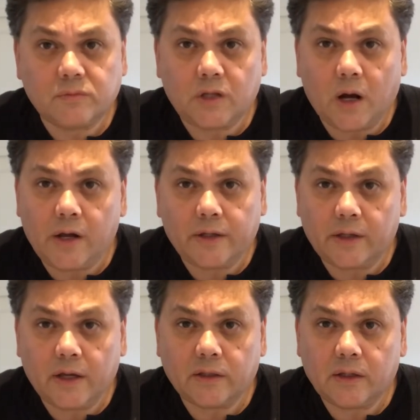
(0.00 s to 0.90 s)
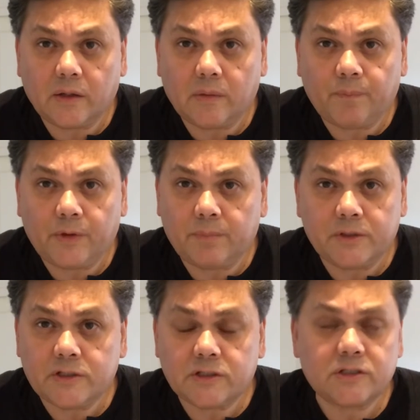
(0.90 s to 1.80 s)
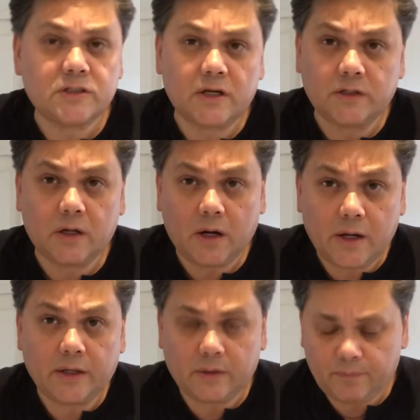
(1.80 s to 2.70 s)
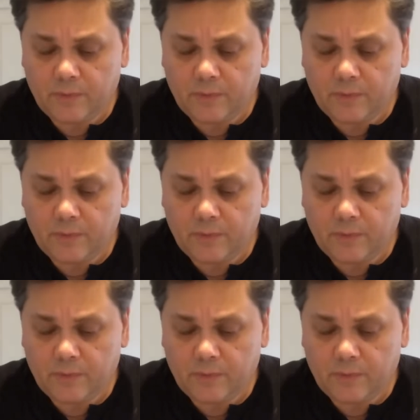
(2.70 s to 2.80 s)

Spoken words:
dying out there. Their businesses are dying.